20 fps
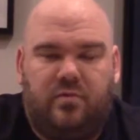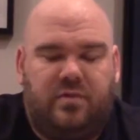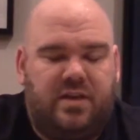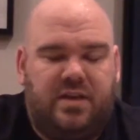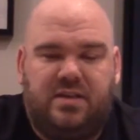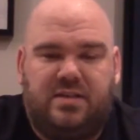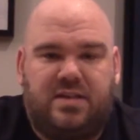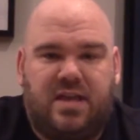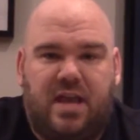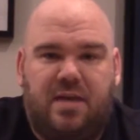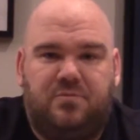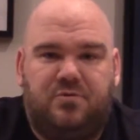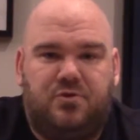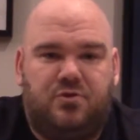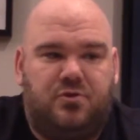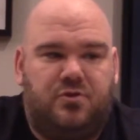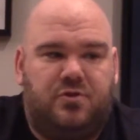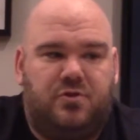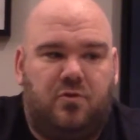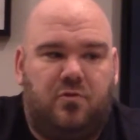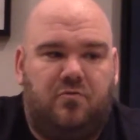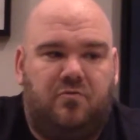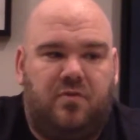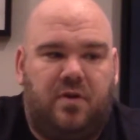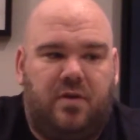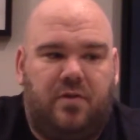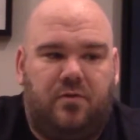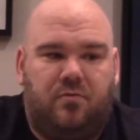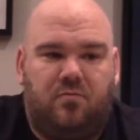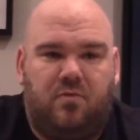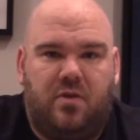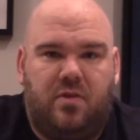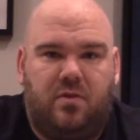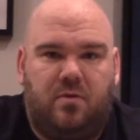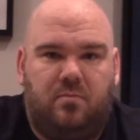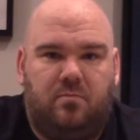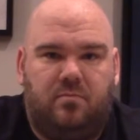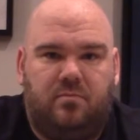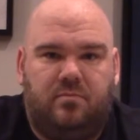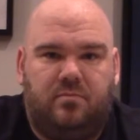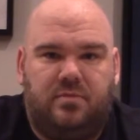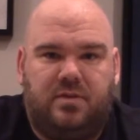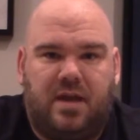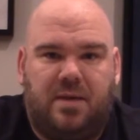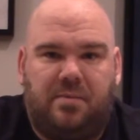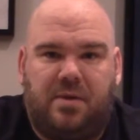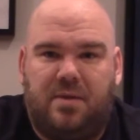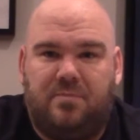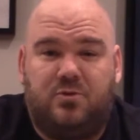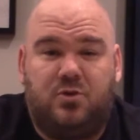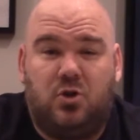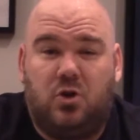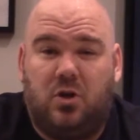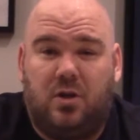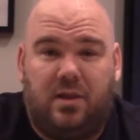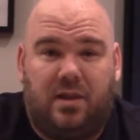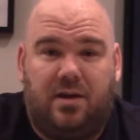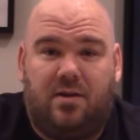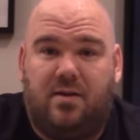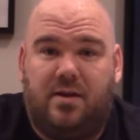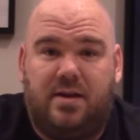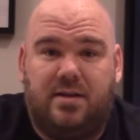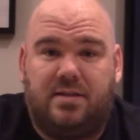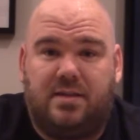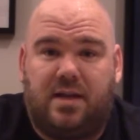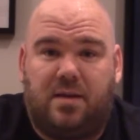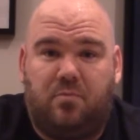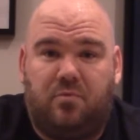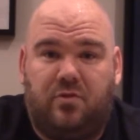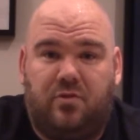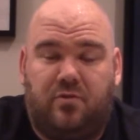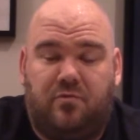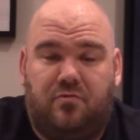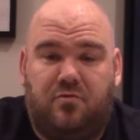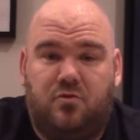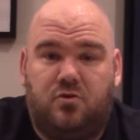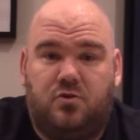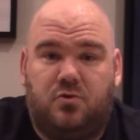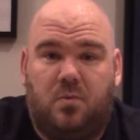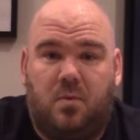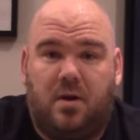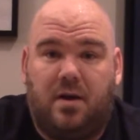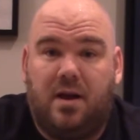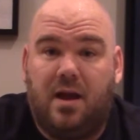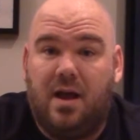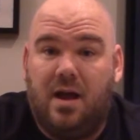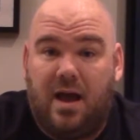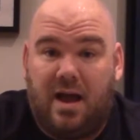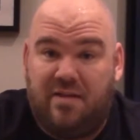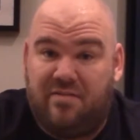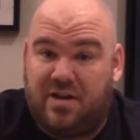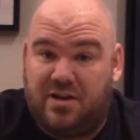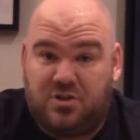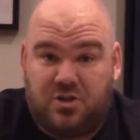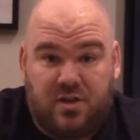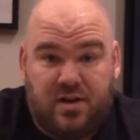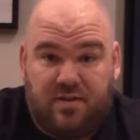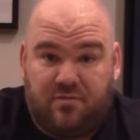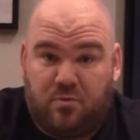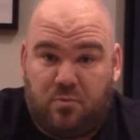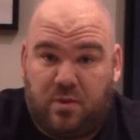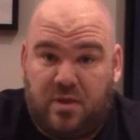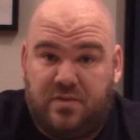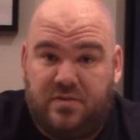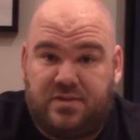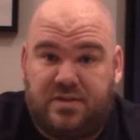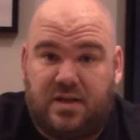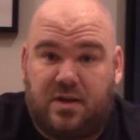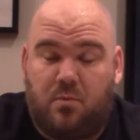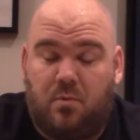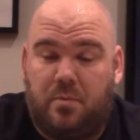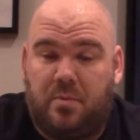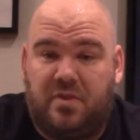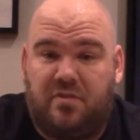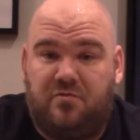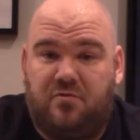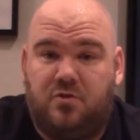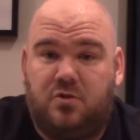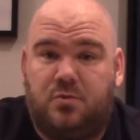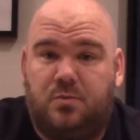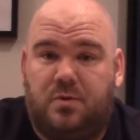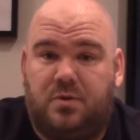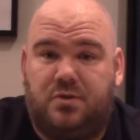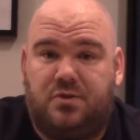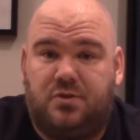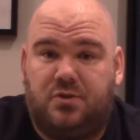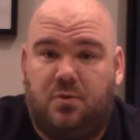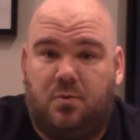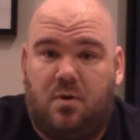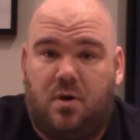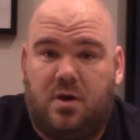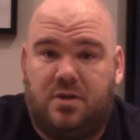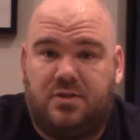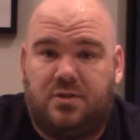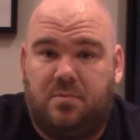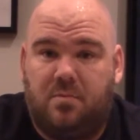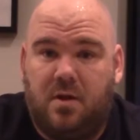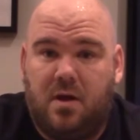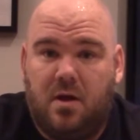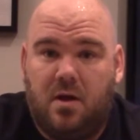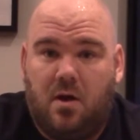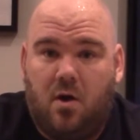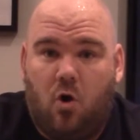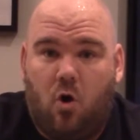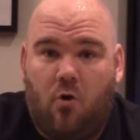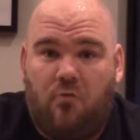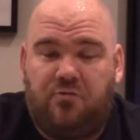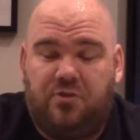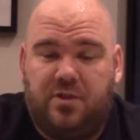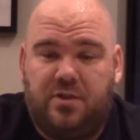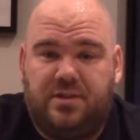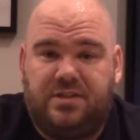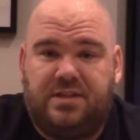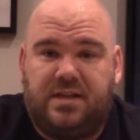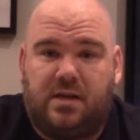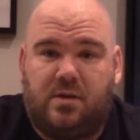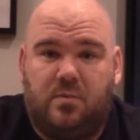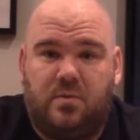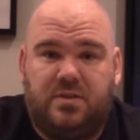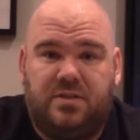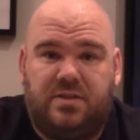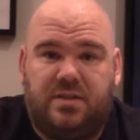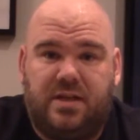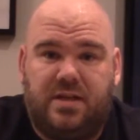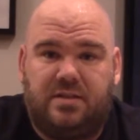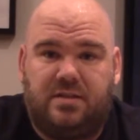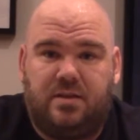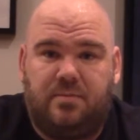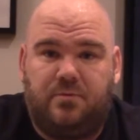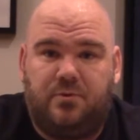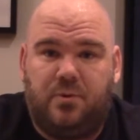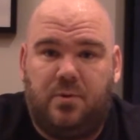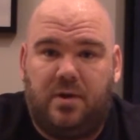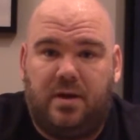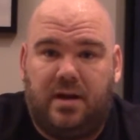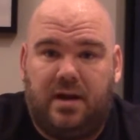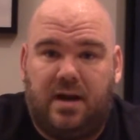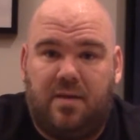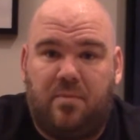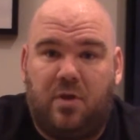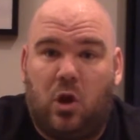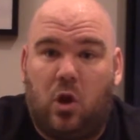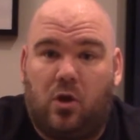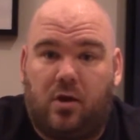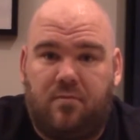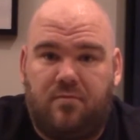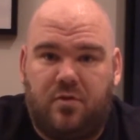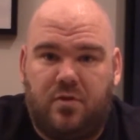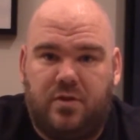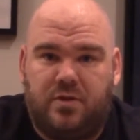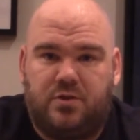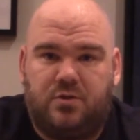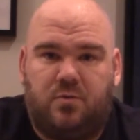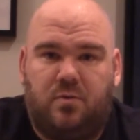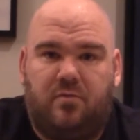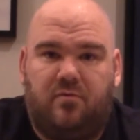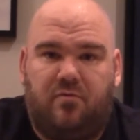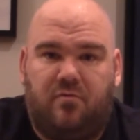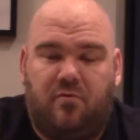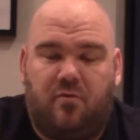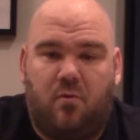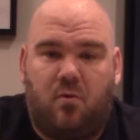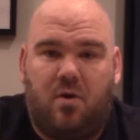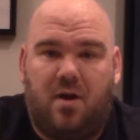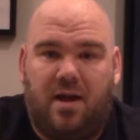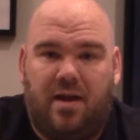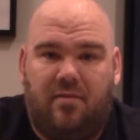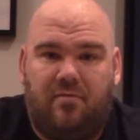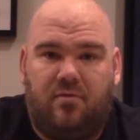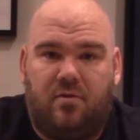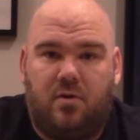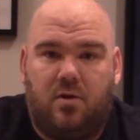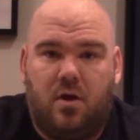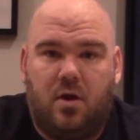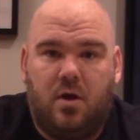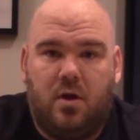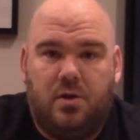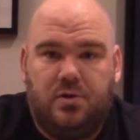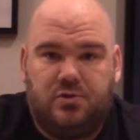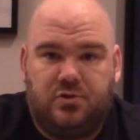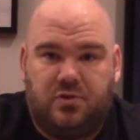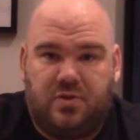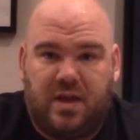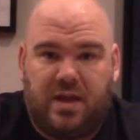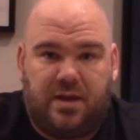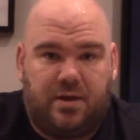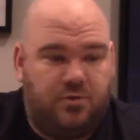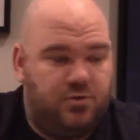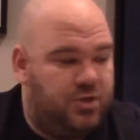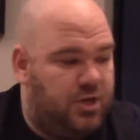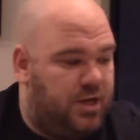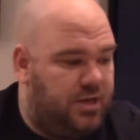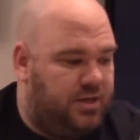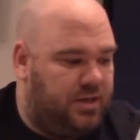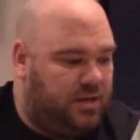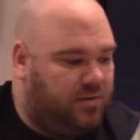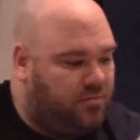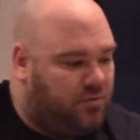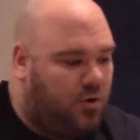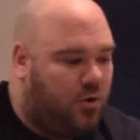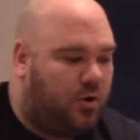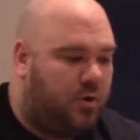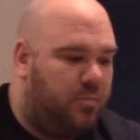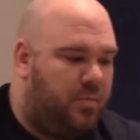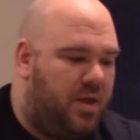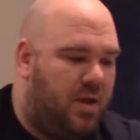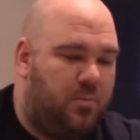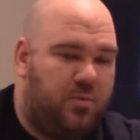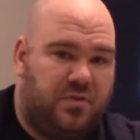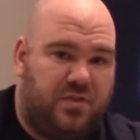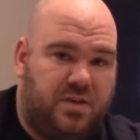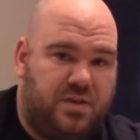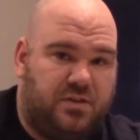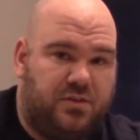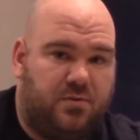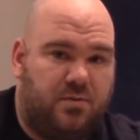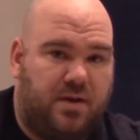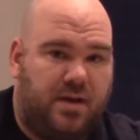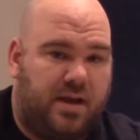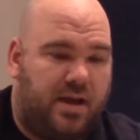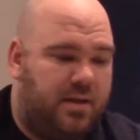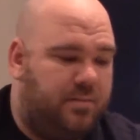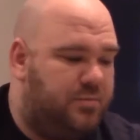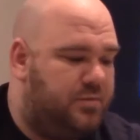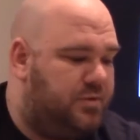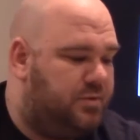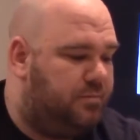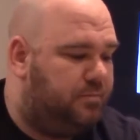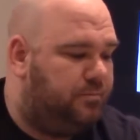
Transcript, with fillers: These games are just so fun. The rhythm type games are hilarious. Like the first one, I've actually never played the second one, but the first one is so awesome. Hopefully the second one stands up to it, and I've been looking for this one forever. So thank you, JD, for hooking me up with these three games.